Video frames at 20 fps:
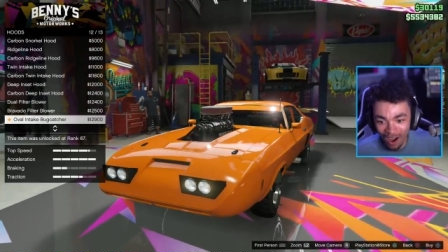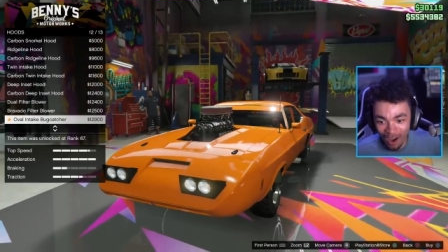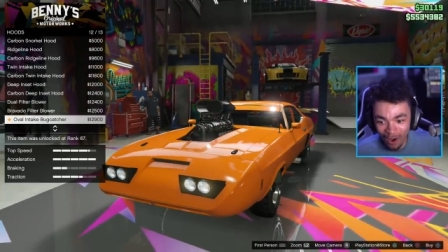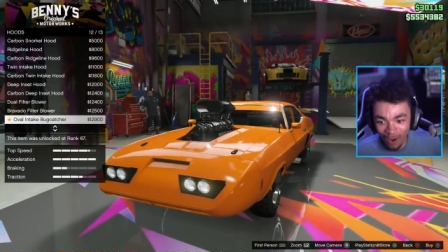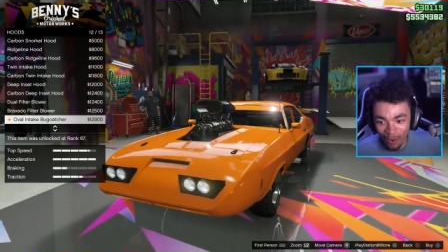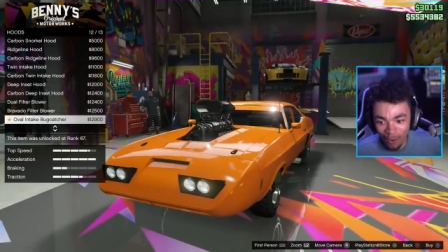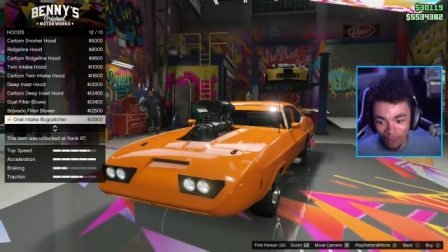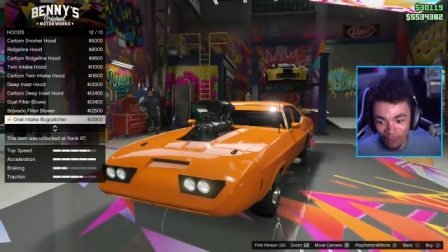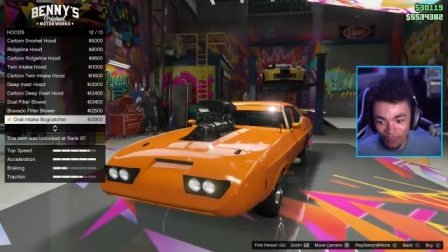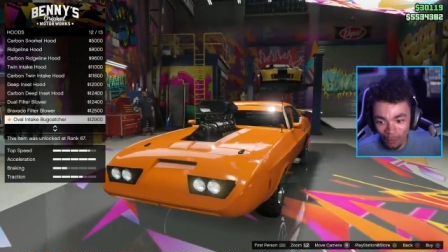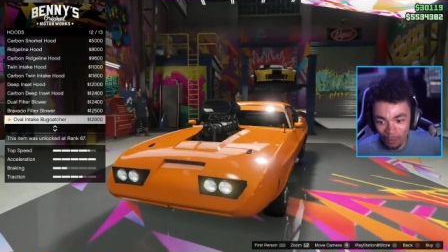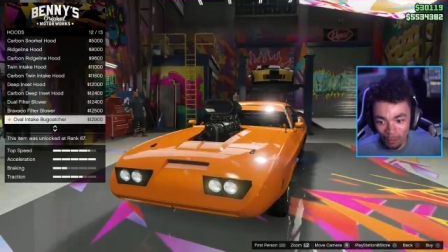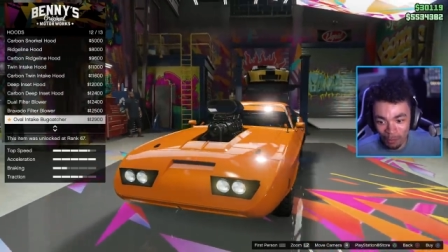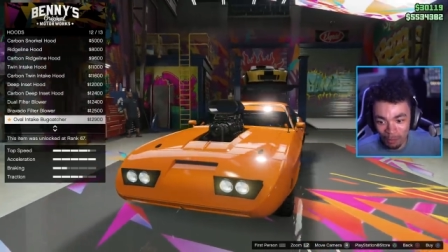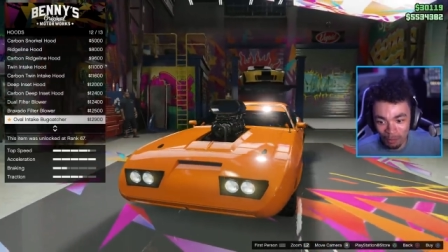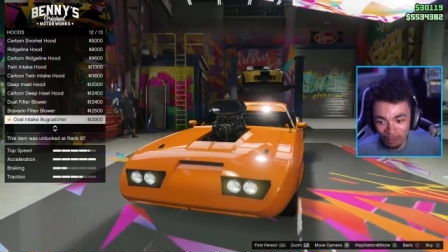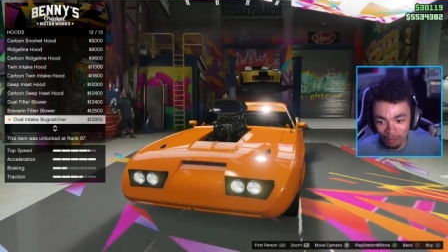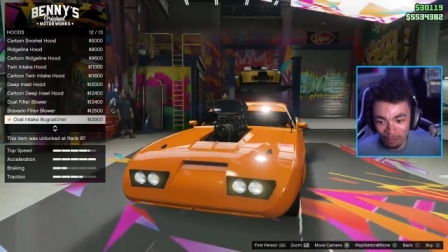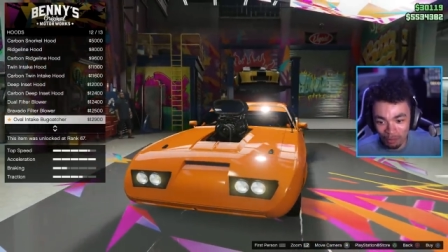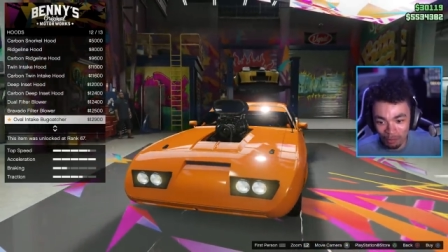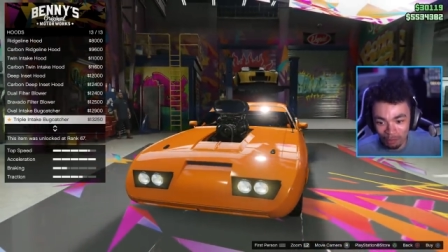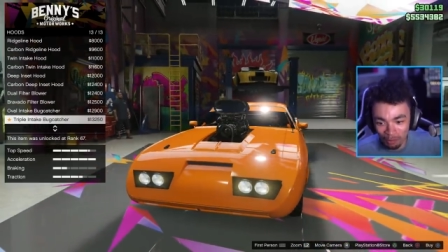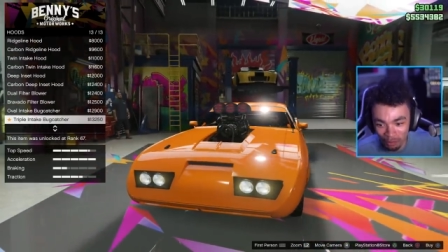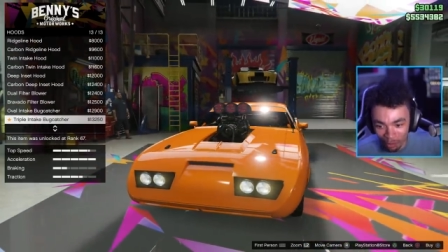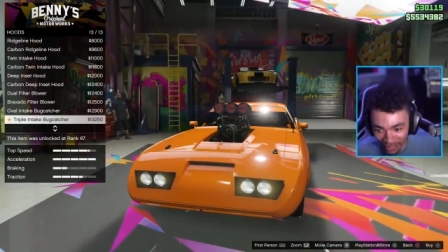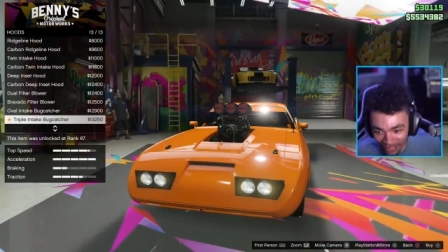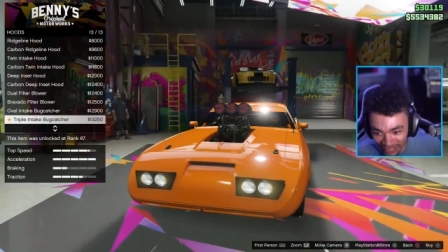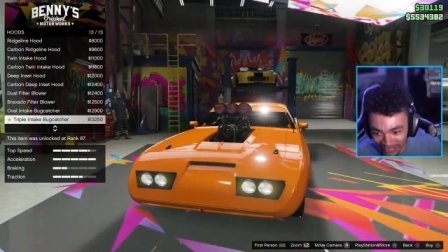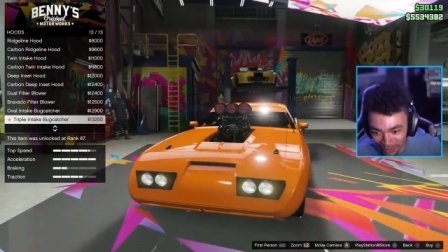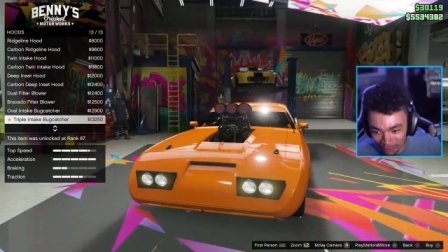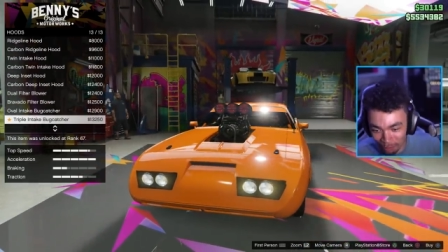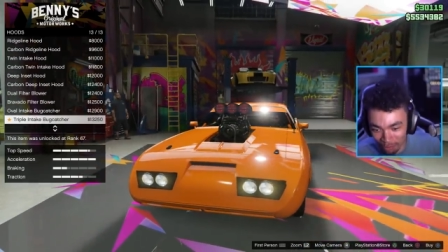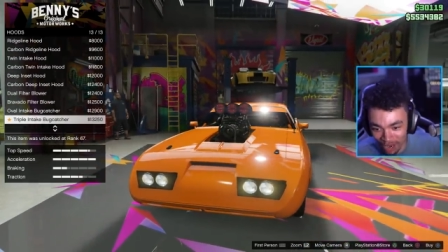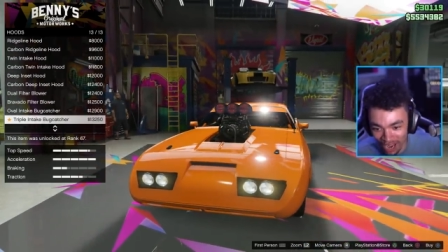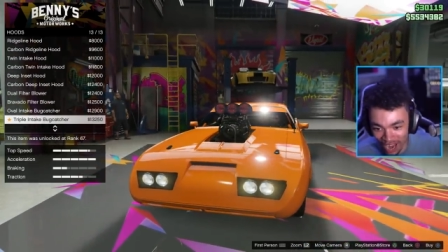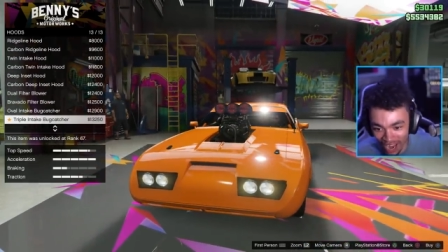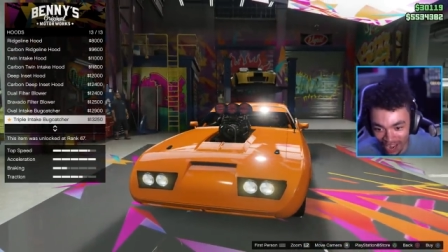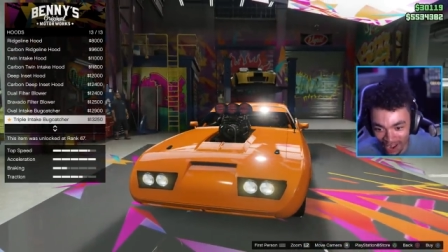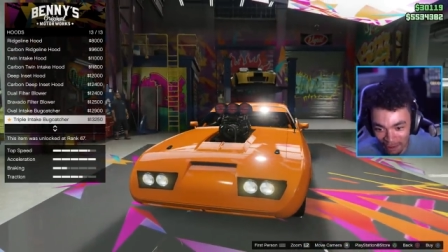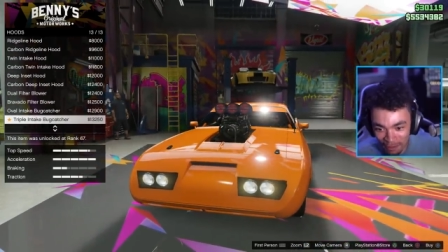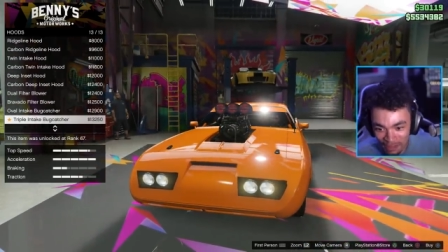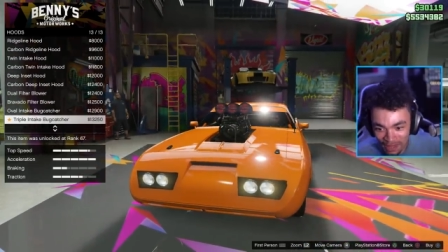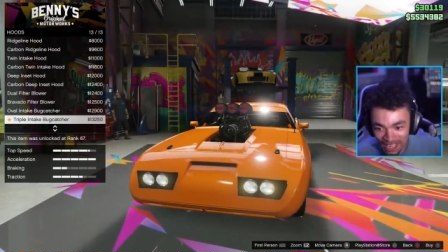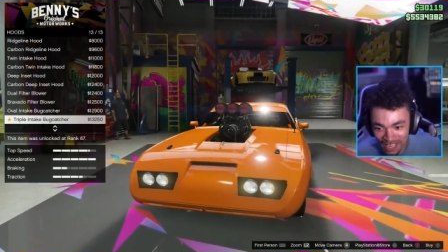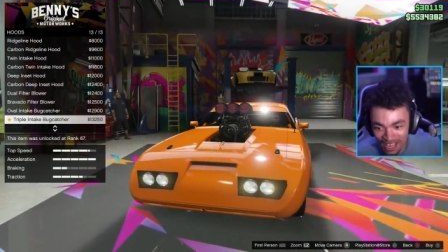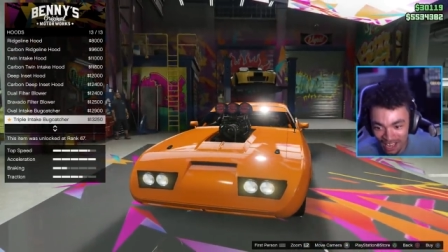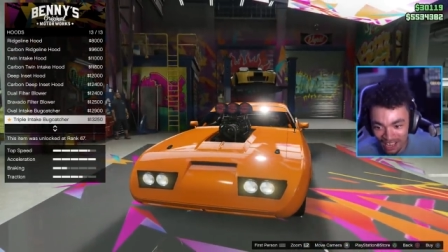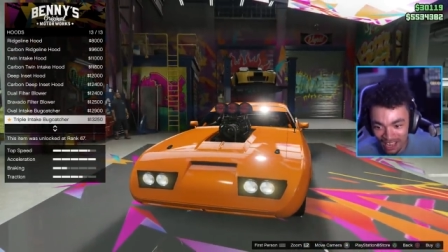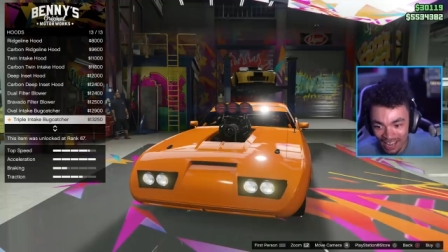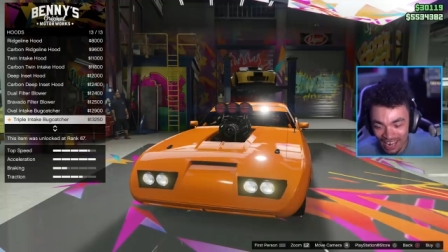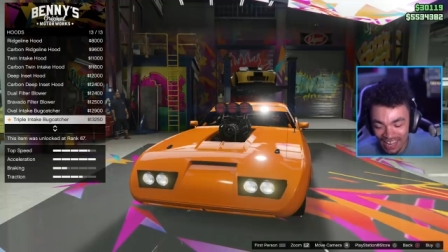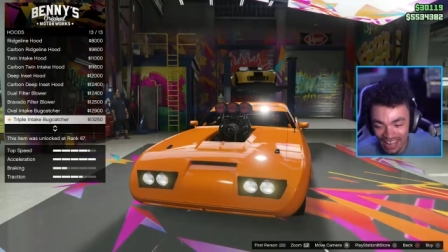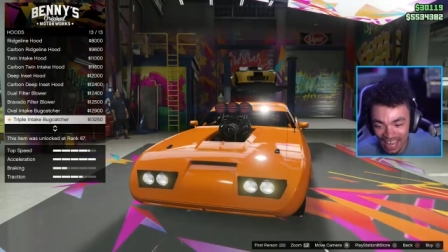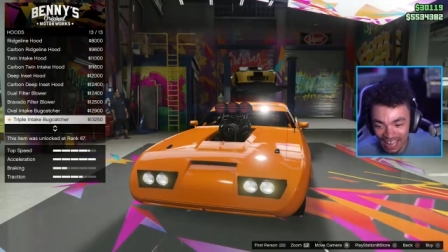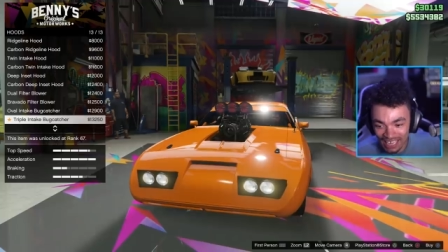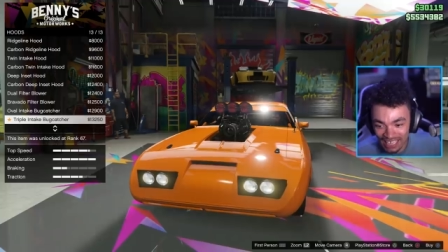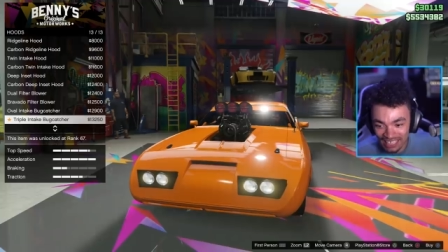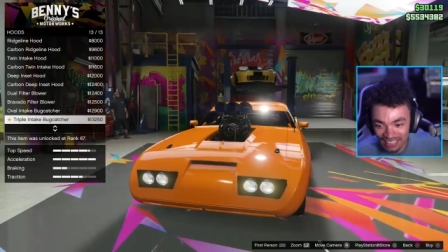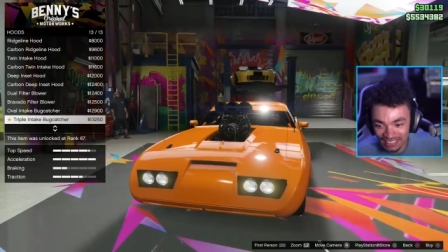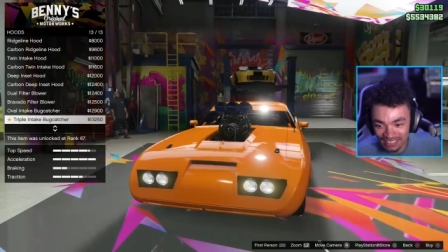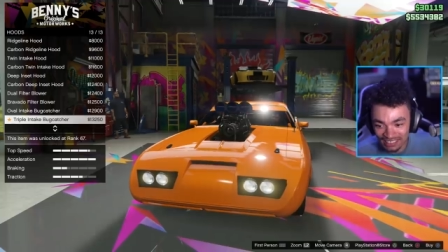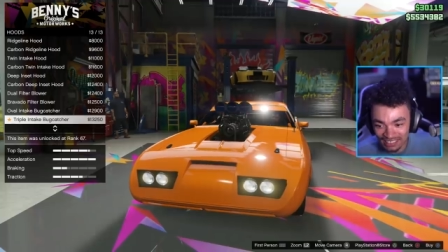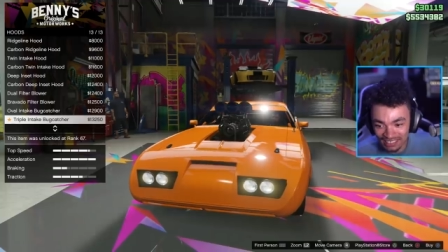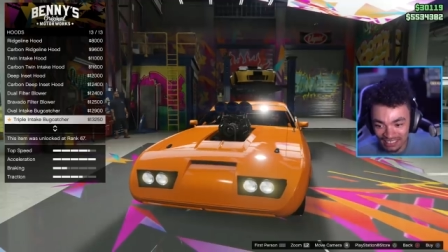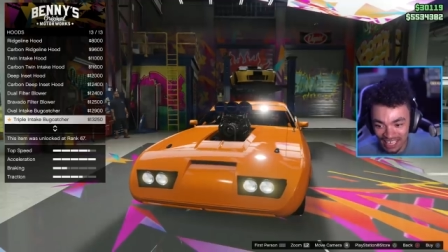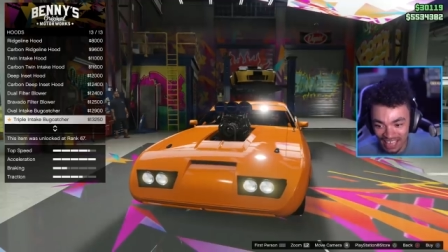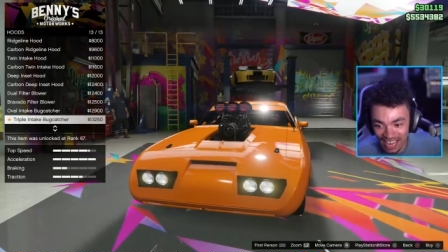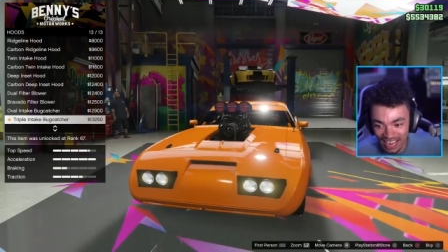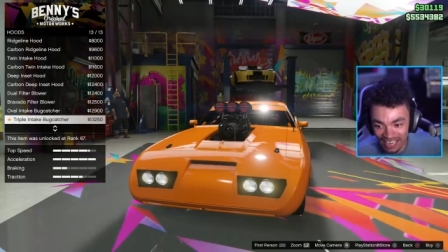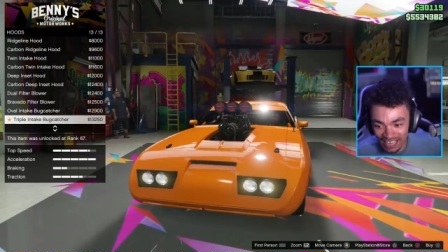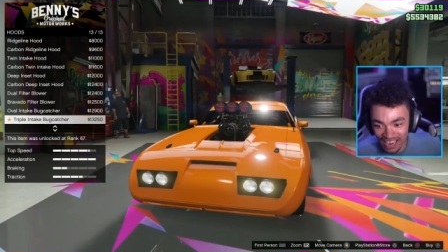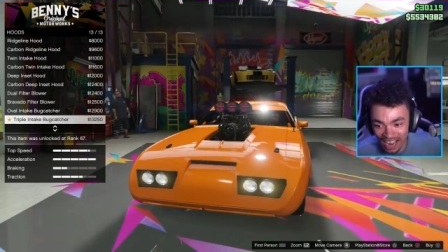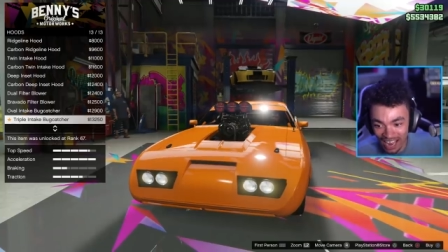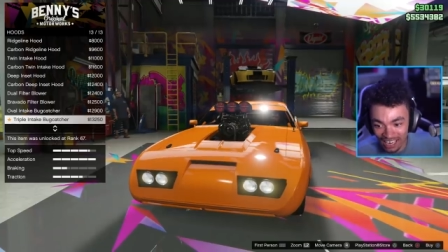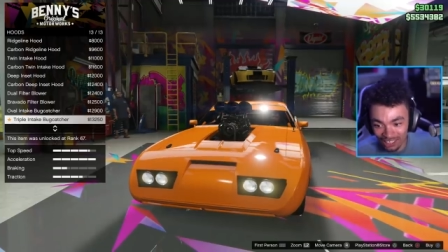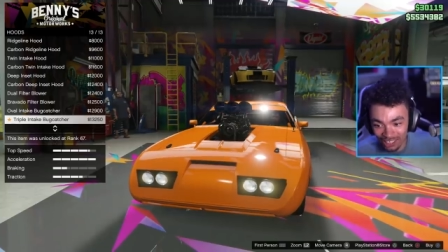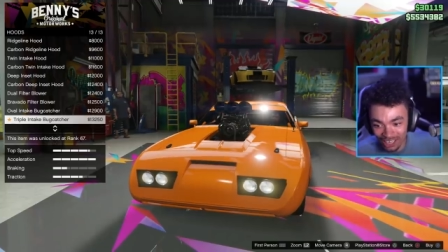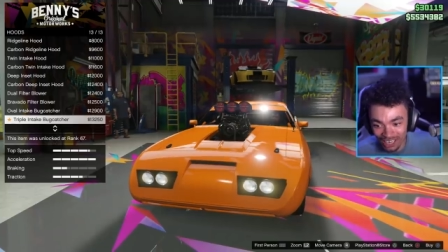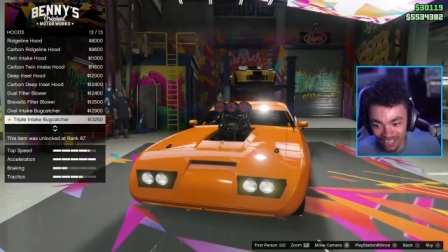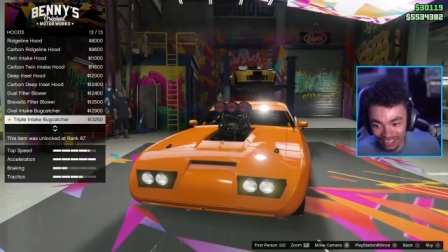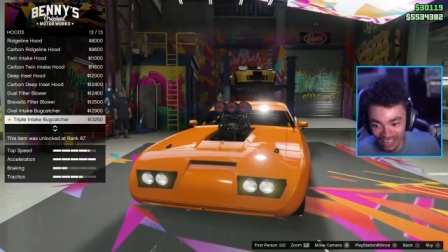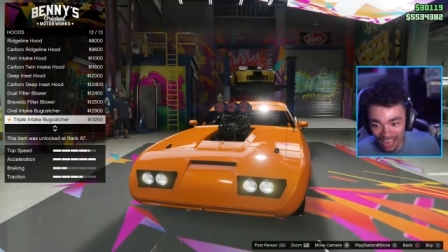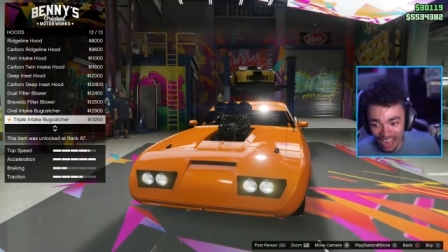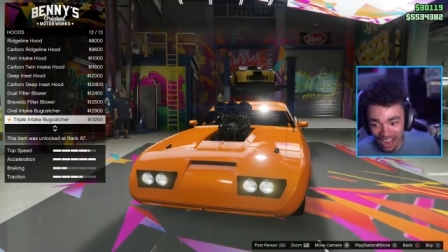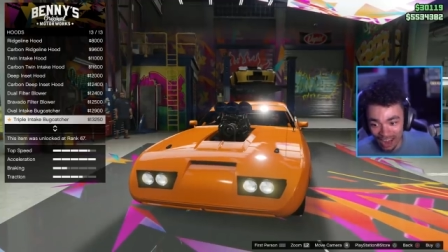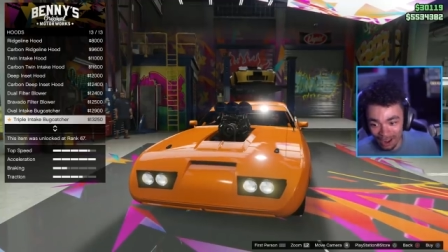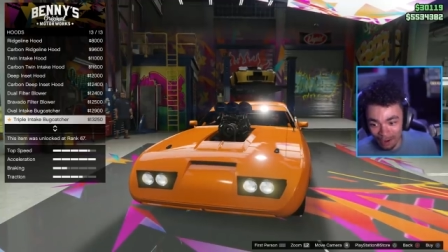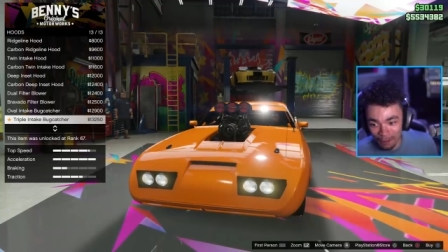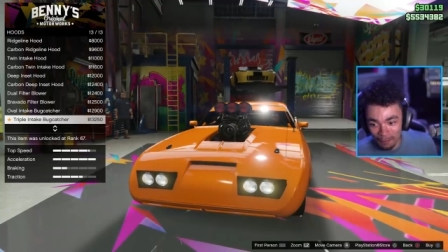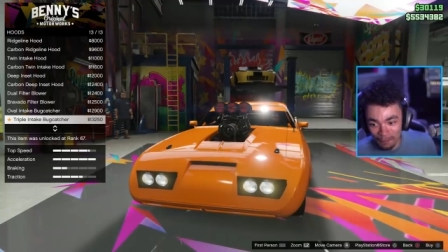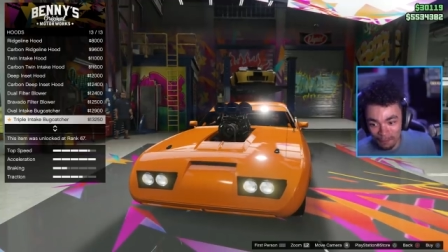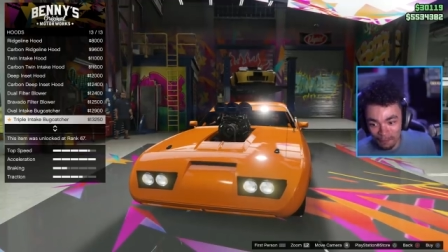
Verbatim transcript: oh, baby. That is sick. And look at that.